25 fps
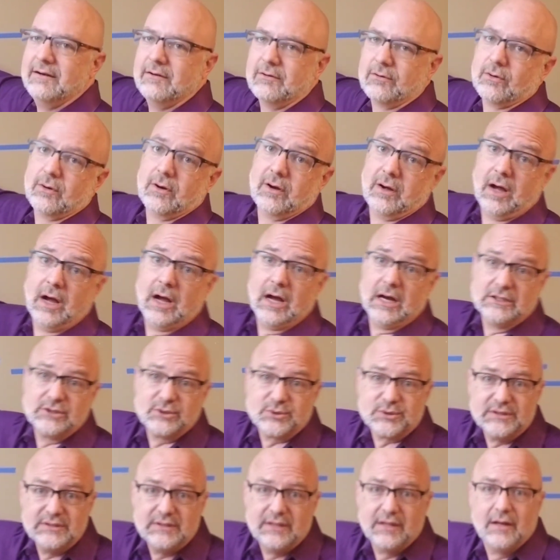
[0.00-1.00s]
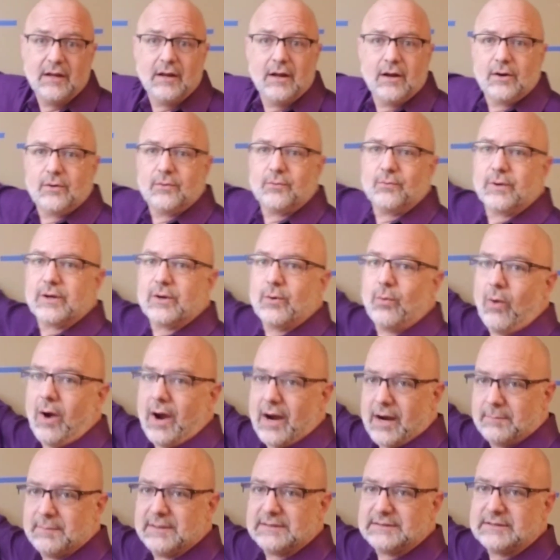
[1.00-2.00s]
or 100
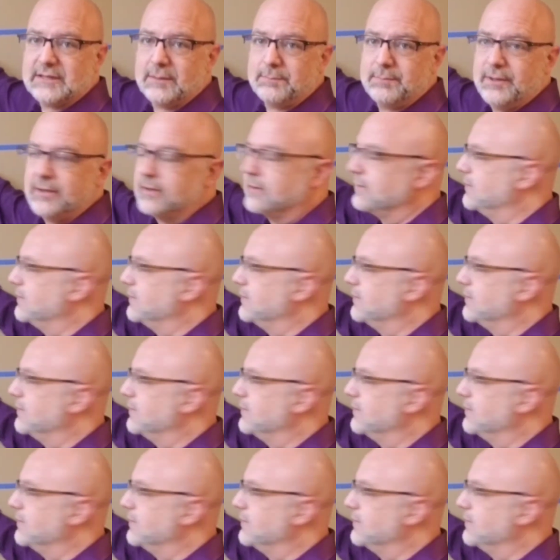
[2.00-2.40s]
requirements up here